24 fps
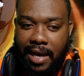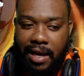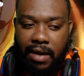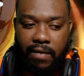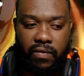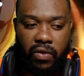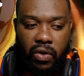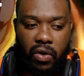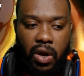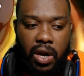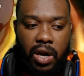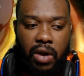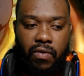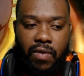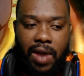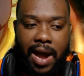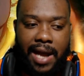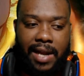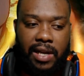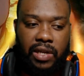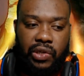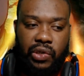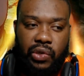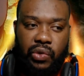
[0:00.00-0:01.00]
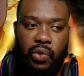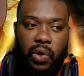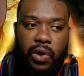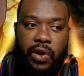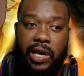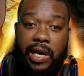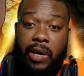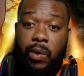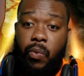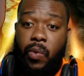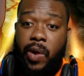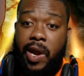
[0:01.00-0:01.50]
Like, if you're gonna write a
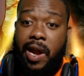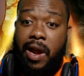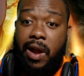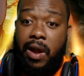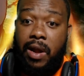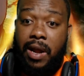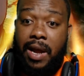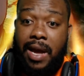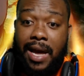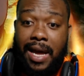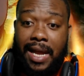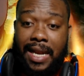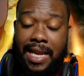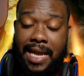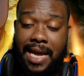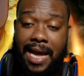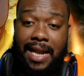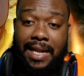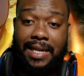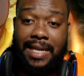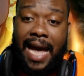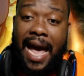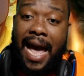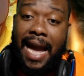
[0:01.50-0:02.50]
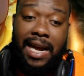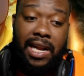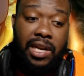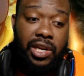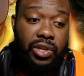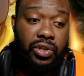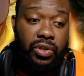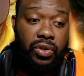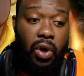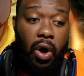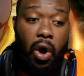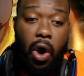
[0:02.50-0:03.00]
story where the
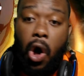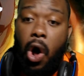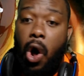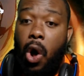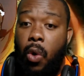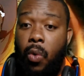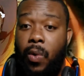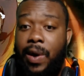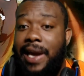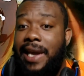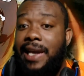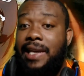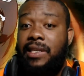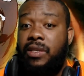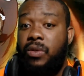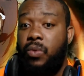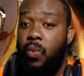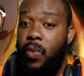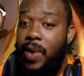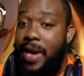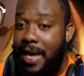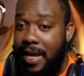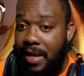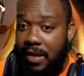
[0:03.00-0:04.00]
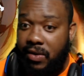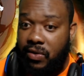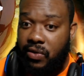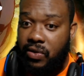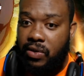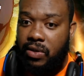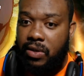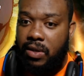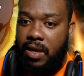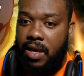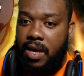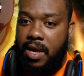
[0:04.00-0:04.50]
antagonist always
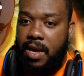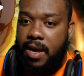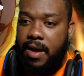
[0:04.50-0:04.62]
wins,